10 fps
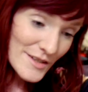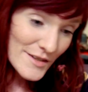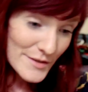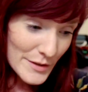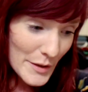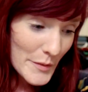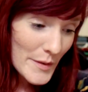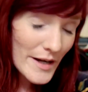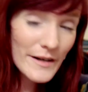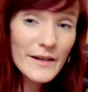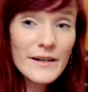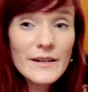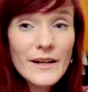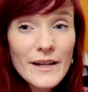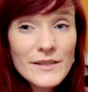So
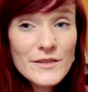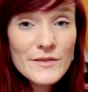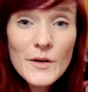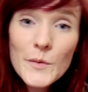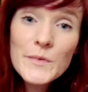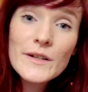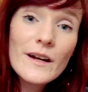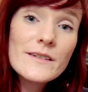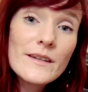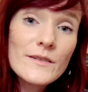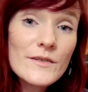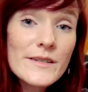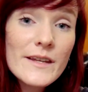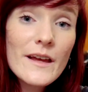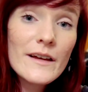I just hope you guys
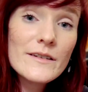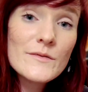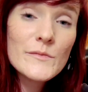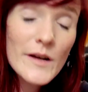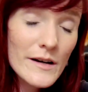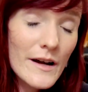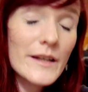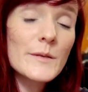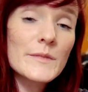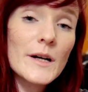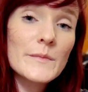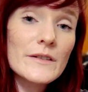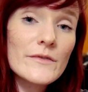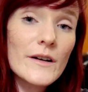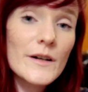understand where I am coming
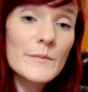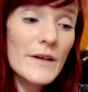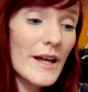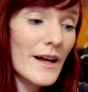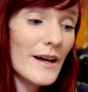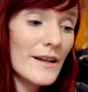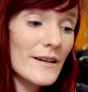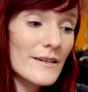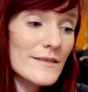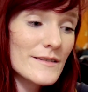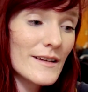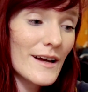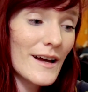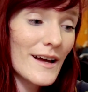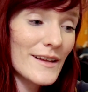from. And,
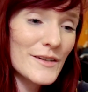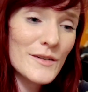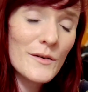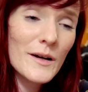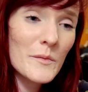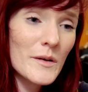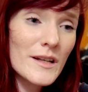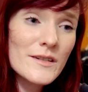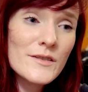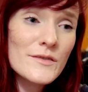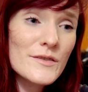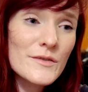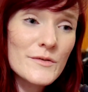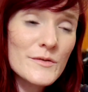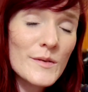I wanted to
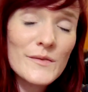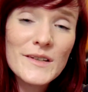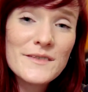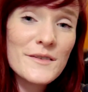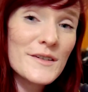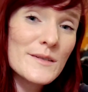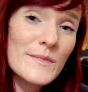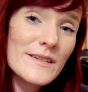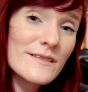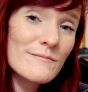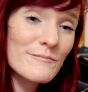do 12 Days of Christmas